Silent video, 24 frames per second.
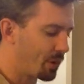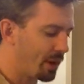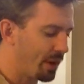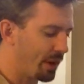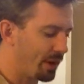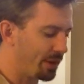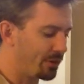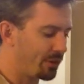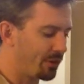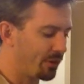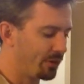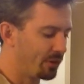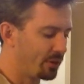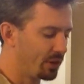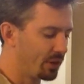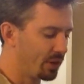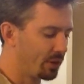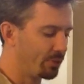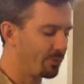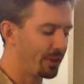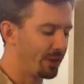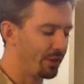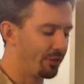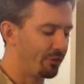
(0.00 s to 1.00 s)
And you know, a
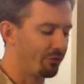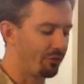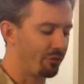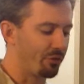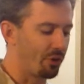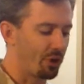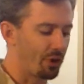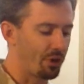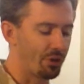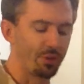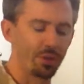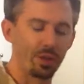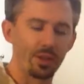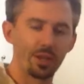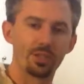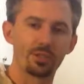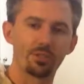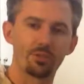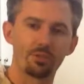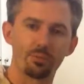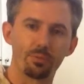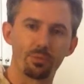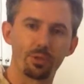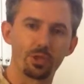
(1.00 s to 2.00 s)
little bit of
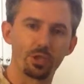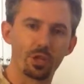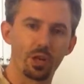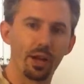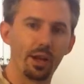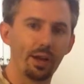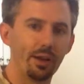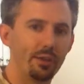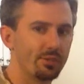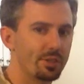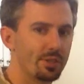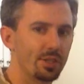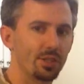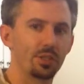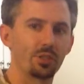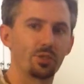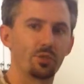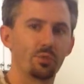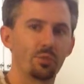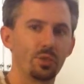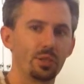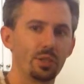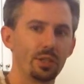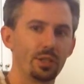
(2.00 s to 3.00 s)
earthiness from the chives. It's
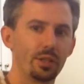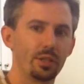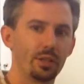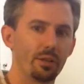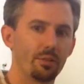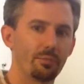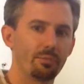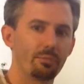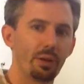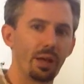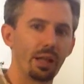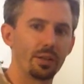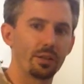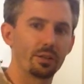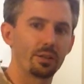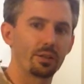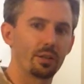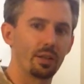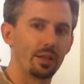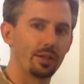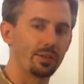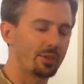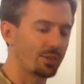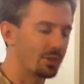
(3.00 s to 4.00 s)
a really good palate
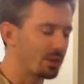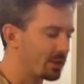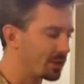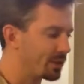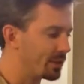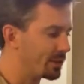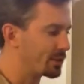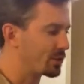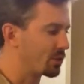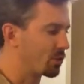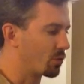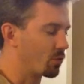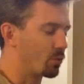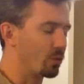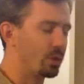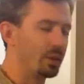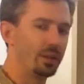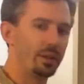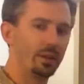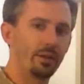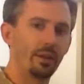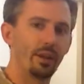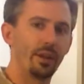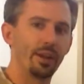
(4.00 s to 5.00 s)
cleanser. It's a
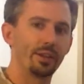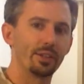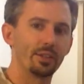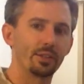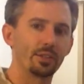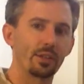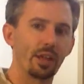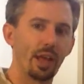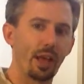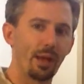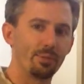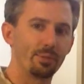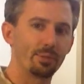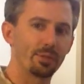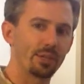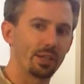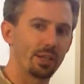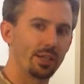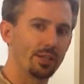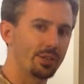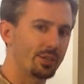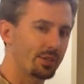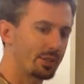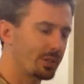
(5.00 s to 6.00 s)
really nice
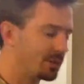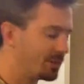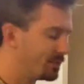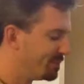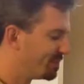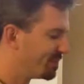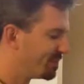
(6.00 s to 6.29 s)
appetizer.